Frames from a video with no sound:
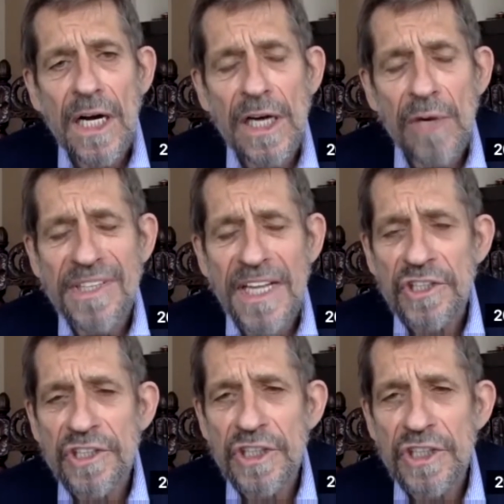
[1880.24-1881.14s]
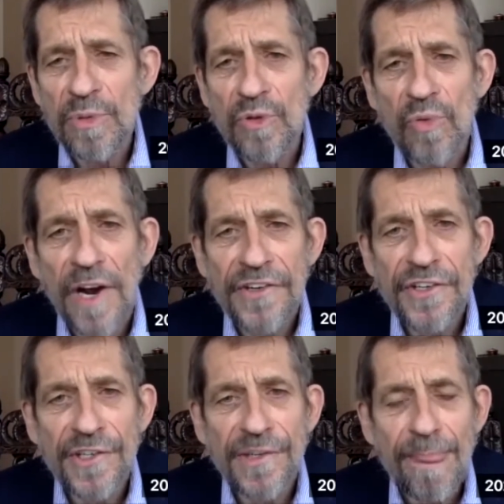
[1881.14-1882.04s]
relationship with
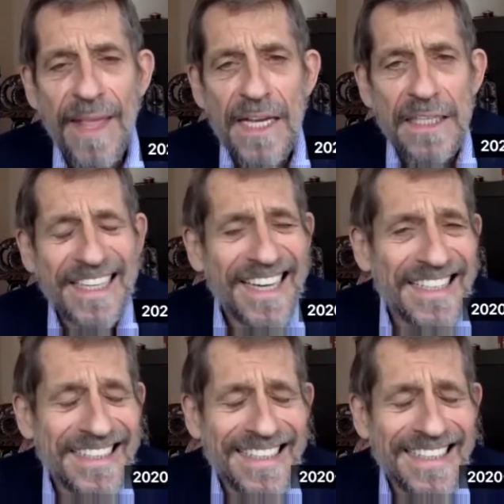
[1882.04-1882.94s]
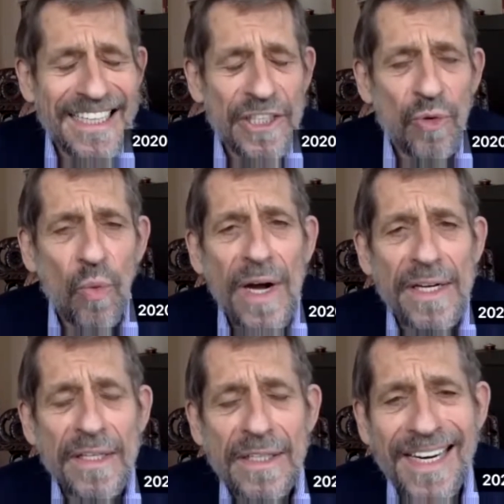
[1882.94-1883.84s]
Russia in 1991,
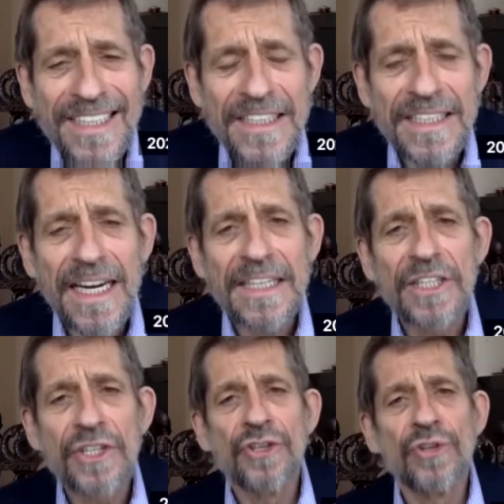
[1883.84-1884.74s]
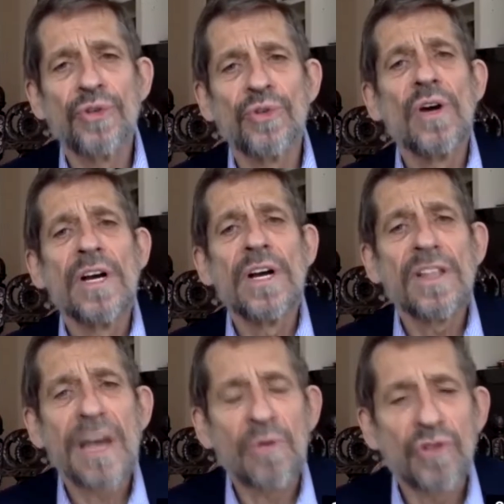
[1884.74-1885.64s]
1992,
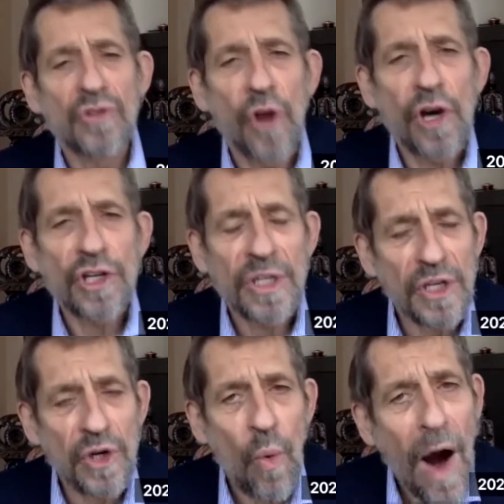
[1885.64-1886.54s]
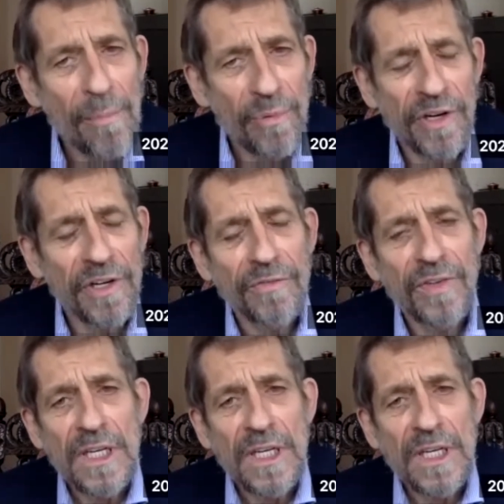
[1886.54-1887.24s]
that was largely cooperative